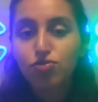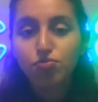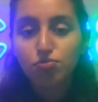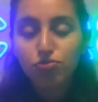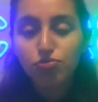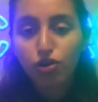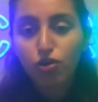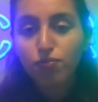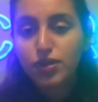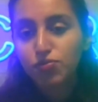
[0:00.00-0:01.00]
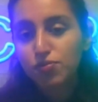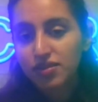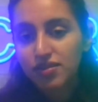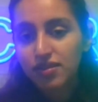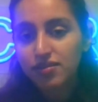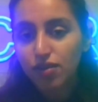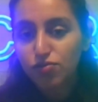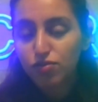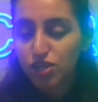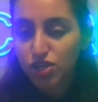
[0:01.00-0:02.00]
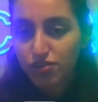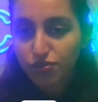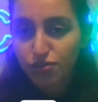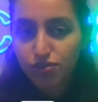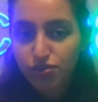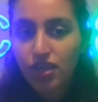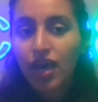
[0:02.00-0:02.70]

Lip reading: improve your B2B sales outreach efforts?